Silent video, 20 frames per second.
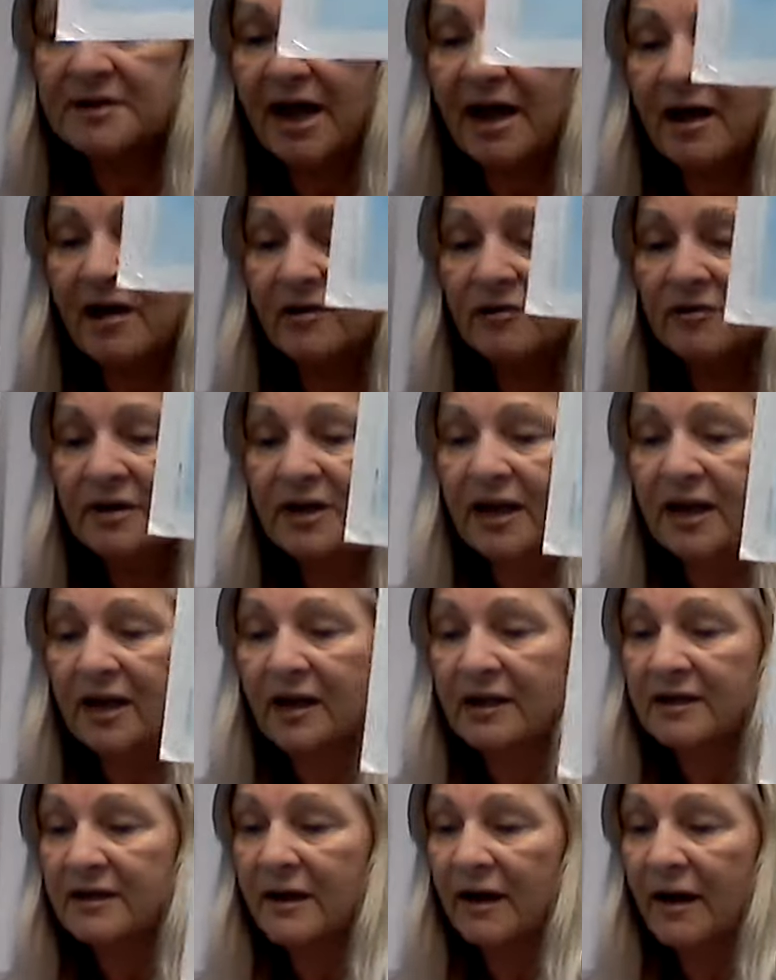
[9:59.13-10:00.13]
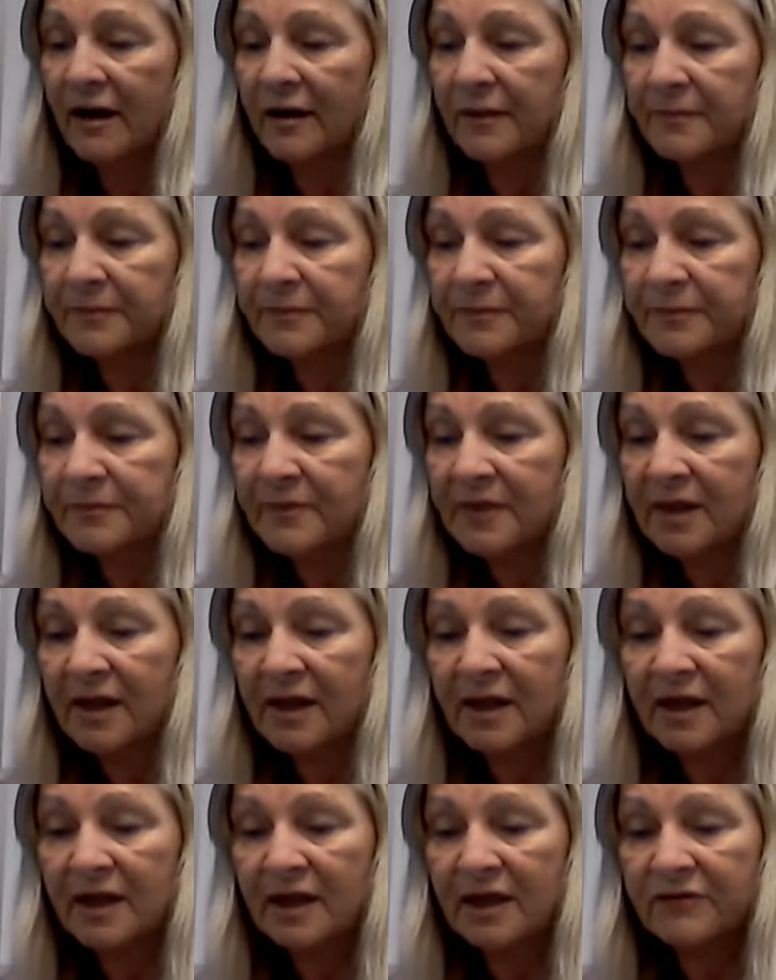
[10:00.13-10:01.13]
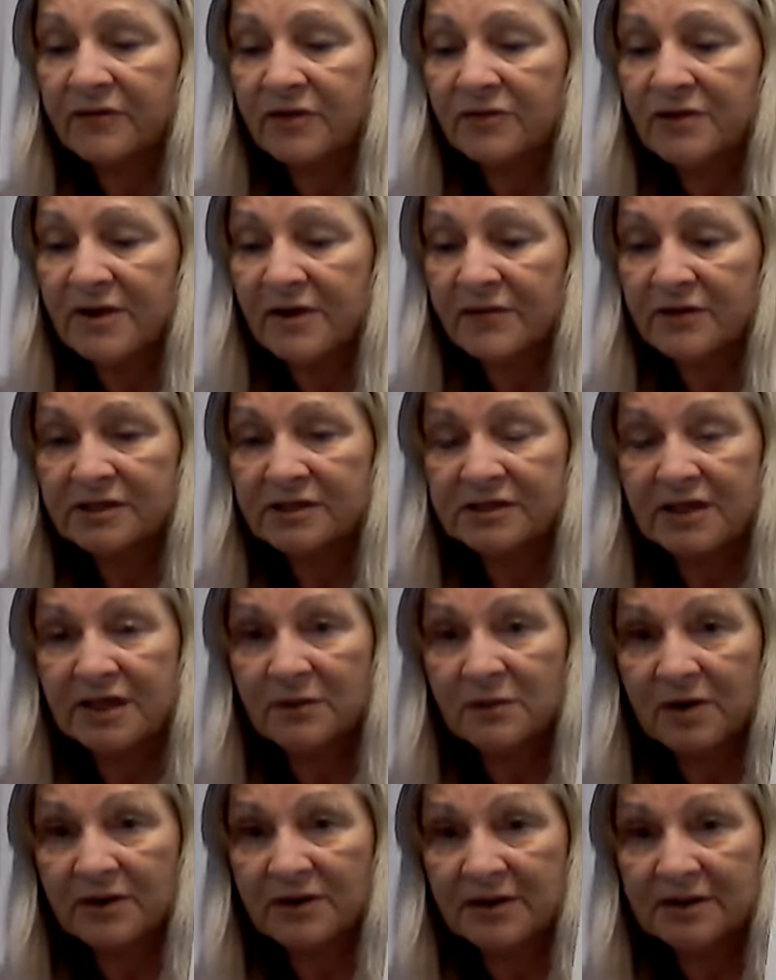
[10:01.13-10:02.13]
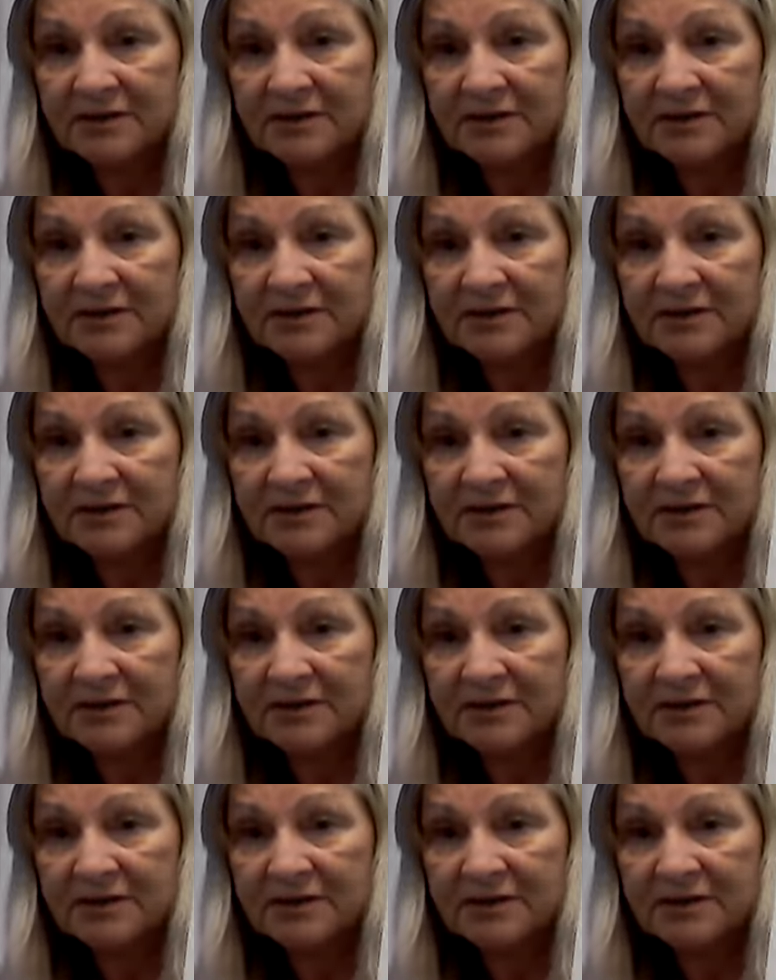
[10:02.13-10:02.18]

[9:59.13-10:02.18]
down and um, if you've never seen one,